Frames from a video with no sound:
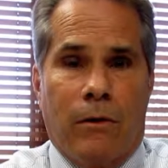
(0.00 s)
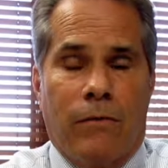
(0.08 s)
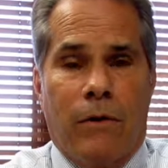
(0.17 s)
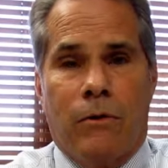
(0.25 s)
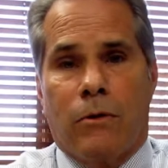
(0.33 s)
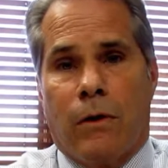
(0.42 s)
the
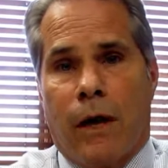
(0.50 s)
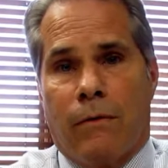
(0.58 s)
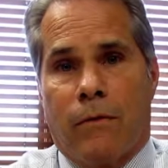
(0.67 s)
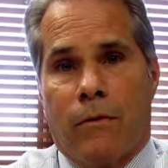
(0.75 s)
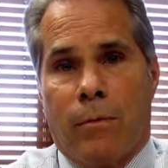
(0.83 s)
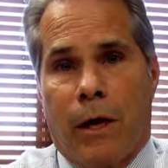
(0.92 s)
future
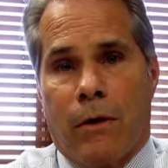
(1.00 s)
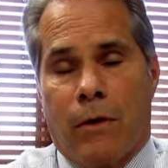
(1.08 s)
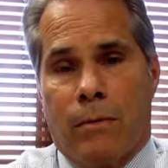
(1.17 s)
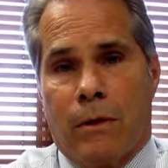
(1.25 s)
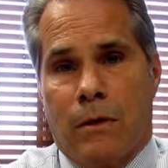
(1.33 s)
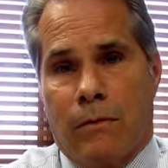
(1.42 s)
after the
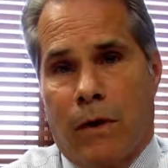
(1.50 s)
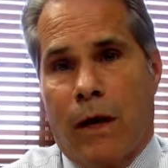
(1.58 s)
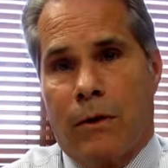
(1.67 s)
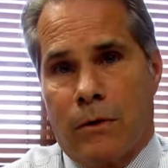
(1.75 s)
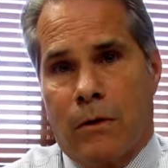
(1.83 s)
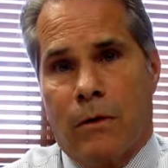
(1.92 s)
bankruptcy is
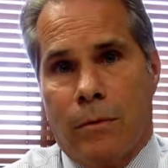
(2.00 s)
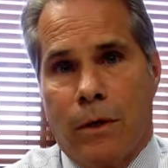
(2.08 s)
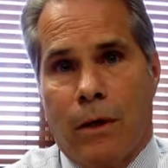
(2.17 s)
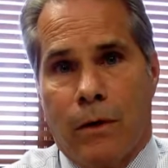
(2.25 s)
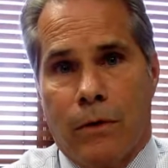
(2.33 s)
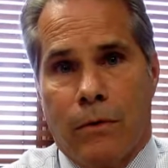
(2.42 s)
filed, it's going to be
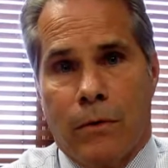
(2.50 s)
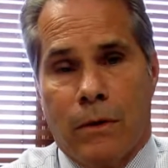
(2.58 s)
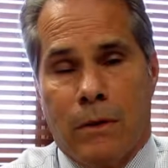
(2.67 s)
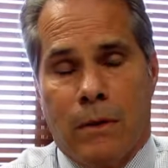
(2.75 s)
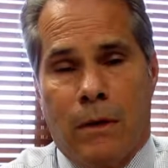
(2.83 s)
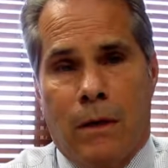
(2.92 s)
all
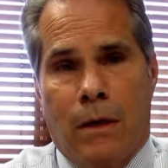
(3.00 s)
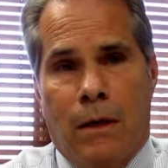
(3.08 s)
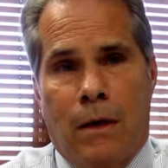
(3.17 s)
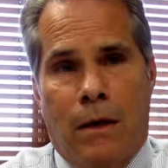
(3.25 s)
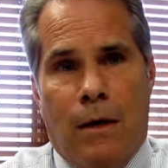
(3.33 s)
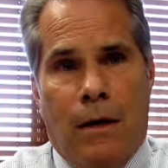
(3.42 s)
yours.
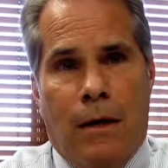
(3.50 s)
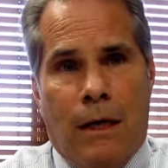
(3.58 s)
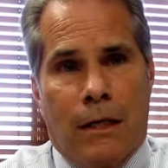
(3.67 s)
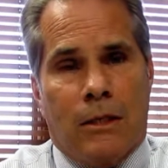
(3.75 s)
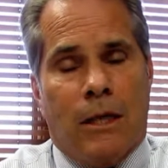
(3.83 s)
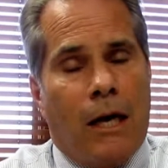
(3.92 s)

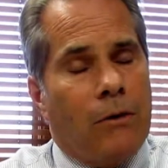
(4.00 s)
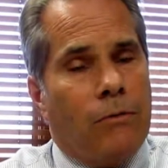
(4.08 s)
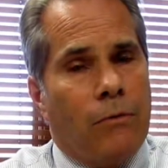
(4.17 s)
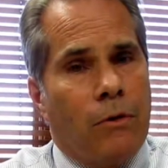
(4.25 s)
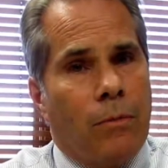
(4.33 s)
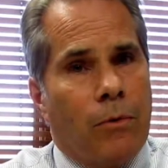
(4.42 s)
That's not
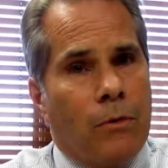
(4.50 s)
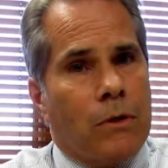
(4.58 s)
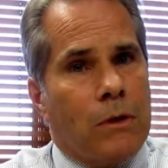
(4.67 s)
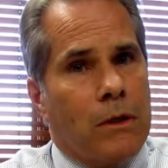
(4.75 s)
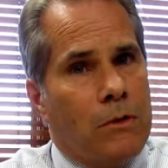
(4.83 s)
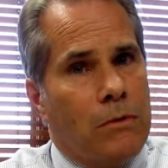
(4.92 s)
true in a
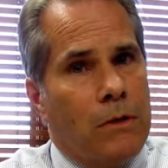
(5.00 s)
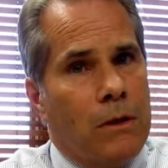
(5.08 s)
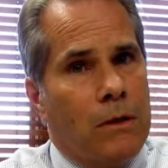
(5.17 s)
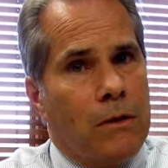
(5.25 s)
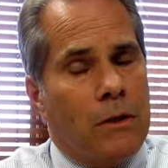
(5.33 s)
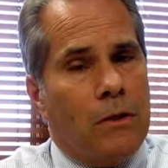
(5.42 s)
personal injury
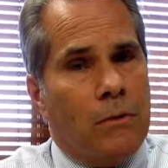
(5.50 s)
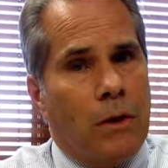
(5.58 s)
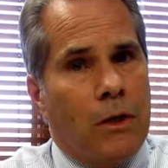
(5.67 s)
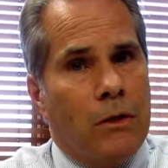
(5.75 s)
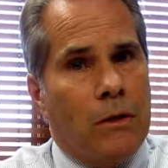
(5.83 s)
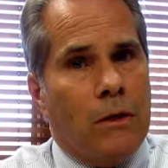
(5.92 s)

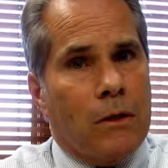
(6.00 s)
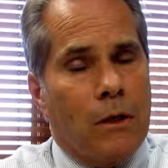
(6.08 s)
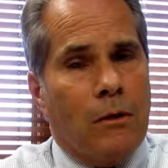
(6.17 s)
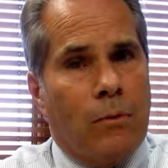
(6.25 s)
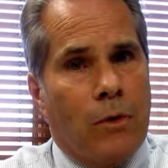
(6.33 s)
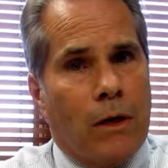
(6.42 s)
situation. It's a
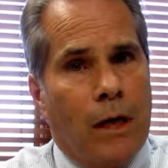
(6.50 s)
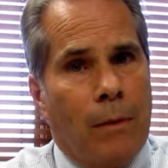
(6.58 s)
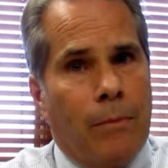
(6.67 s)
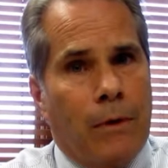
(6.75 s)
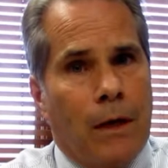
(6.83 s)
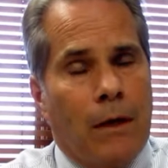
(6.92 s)
little more
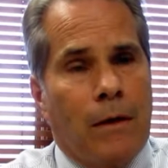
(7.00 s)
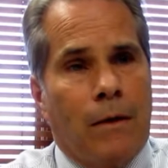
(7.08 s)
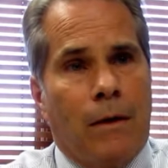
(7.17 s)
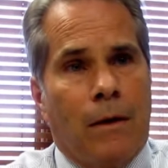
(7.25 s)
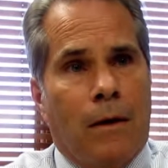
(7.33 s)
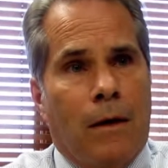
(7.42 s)
complicated.
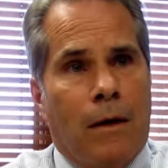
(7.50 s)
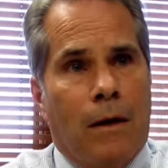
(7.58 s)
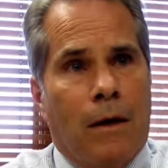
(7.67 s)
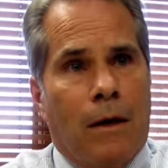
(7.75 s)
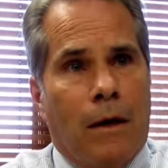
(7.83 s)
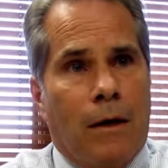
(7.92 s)

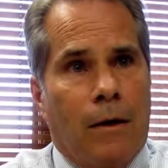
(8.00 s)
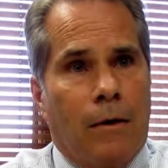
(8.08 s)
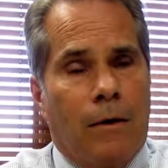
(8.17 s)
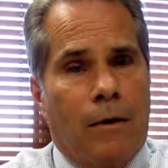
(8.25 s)
A